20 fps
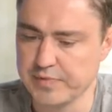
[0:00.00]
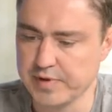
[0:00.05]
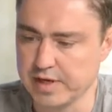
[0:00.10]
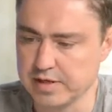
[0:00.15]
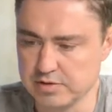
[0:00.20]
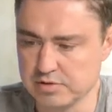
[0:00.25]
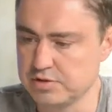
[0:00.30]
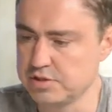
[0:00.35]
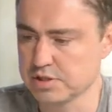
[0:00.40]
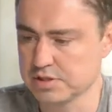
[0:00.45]

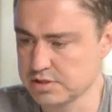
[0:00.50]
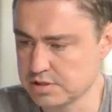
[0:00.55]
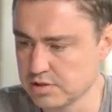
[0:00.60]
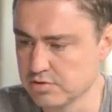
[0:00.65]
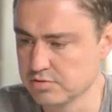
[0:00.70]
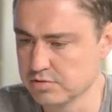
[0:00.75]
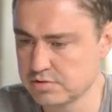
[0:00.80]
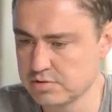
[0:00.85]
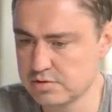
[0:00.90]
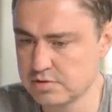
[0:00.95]
and you just
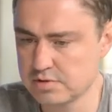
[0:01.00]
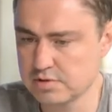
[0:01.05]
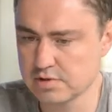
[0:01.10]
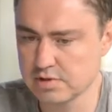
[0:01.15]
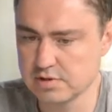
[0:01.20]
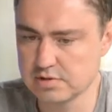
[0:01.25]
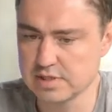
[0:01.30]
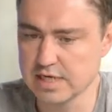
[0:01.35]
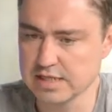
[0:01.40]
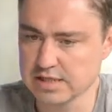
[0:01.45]
don't
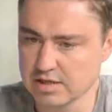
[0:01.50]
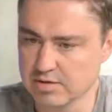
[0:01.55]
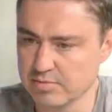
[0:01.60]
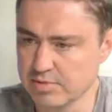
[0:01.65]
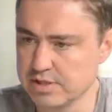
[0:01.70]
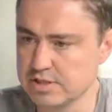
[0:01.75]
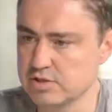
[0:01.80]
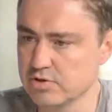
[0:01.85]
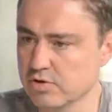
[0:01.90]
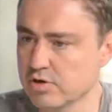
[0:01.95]

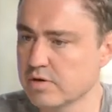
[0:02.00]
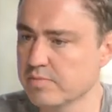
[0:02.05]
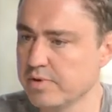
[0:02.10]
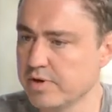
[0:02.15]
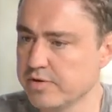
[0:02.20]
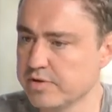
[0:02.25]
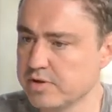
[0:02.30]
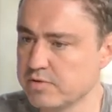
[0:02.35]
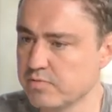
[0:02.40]
randomly talk about